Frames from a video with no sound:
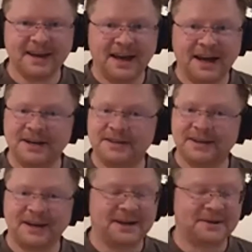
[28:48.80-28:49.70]

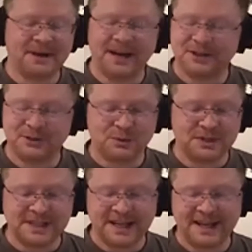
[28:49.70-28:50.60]
And I just
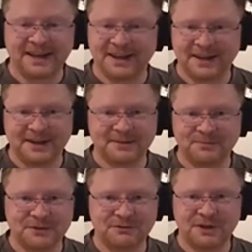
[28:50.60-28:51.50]
want to say,
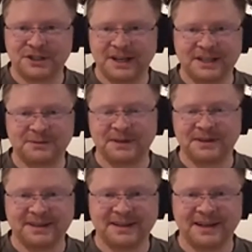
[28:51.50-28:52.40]
Raja, it's
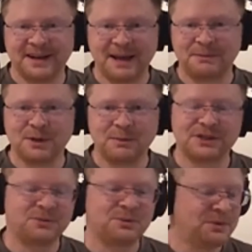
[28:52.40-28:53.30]
been an absolute
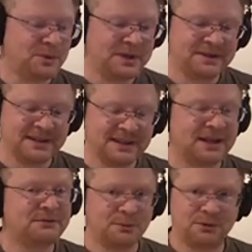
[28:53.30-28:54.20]
pleasure. We
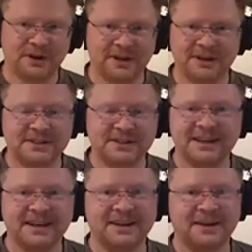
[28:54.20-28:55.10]
love your product.
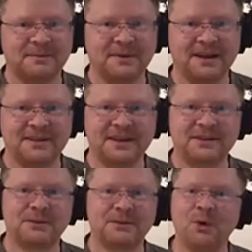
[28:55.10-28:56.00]
I
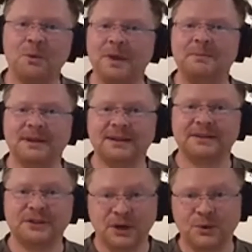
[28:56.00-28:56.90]
think the more people
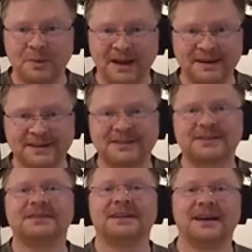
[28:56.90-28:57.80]
know about
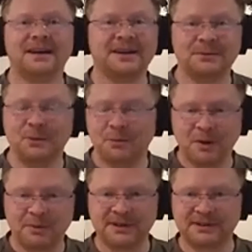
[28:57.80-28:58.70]
it, the more
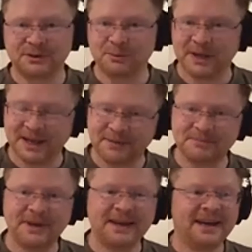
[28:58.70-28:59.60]
popular it will
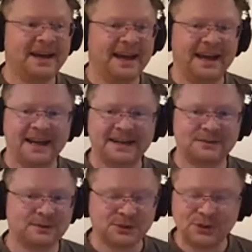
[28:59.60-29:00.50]
become, and
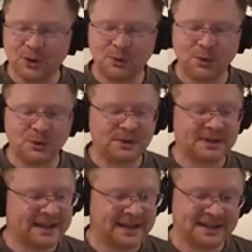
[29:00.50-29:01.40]
it will
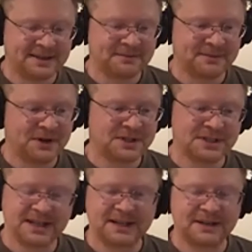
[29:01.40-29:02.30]
snowball.
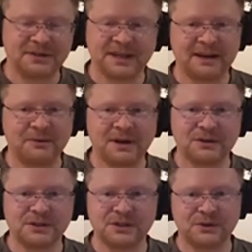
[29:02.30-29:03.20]
Honestly, I don't think anyone
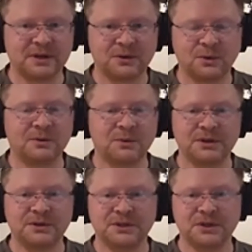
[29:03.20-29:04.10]
else is doing quite
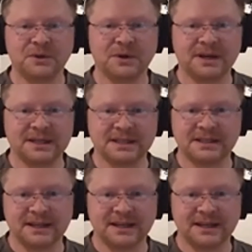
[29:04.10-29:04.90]
what you do, and